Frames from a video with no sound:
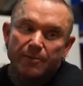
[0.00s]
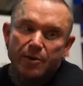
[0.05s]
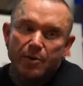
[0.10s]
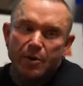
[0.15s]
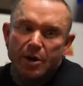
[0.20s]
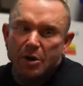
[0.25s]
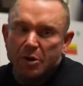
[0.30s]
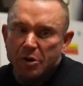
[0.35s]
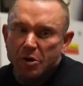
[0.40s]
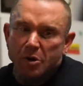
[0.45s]
People
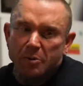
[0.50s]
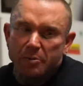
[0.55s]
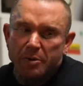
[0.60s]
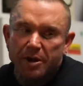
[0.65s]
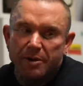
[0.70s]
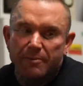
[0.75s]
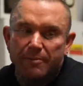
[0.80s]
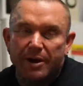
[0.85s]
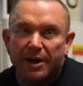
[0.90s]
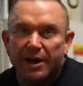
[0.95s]
go, oh, you're
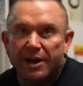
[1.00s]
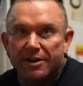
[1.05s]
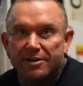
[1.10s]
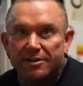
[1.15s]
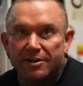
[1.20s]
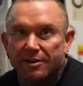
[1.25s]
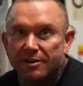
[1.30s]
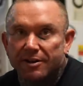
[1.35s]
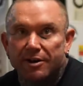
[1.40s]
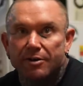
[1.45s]
being paid. It's
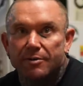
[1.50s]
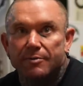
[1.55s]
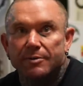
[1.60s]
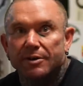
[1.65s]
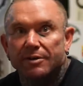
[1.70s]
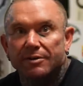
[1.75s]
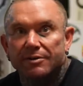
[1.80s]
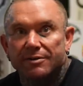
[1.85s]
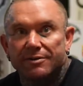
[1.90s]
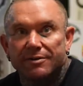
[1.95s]
like, no, I'm
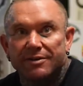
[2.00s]
not.